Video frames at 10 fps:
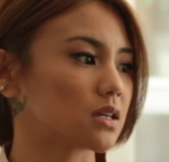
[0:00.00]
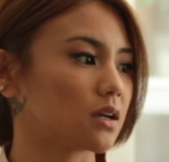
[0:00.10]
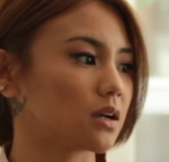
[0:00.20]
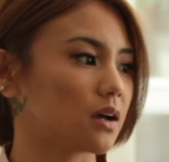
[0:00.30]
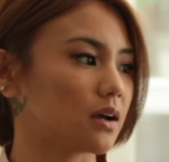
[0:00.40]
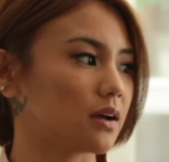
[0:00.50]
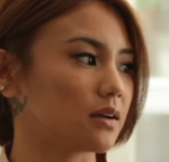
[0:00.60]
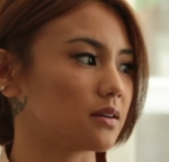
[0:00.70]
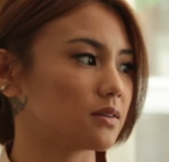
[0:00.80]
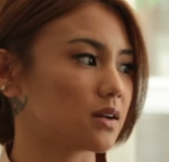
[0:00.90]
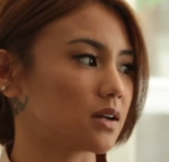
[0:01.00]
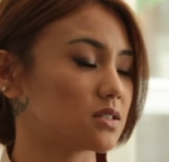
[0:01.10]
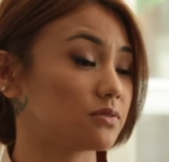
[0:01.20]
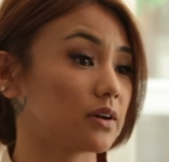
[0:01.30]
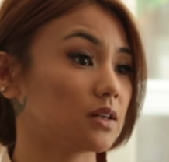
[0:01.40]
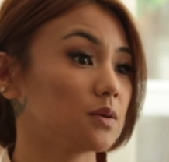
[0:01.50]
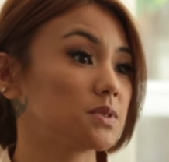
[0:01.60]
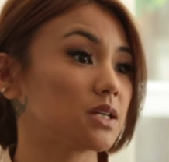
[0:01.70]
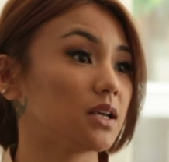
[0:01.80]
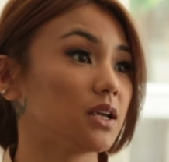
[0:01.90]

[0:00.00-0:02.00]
like I developed an